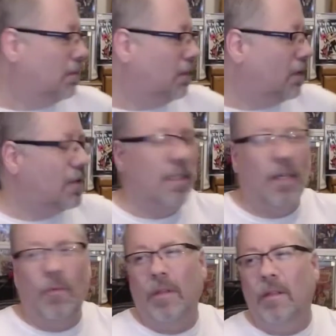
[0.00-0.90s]

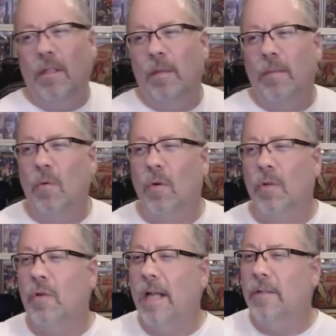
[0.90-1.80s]
stick with a little bit more
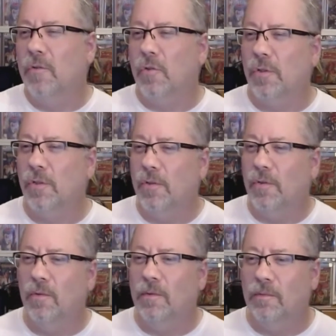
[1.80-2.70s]
tried and
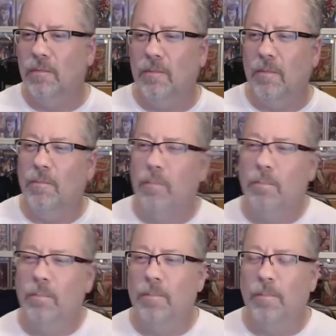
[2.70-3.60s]
true
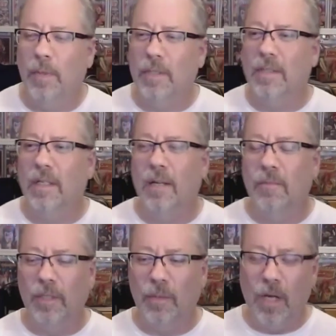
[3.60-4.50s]
books that I
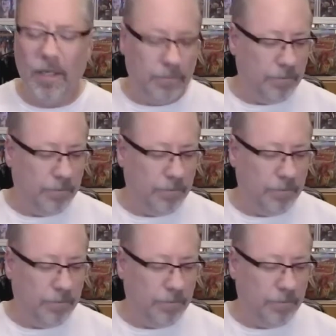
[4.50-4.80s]
really want.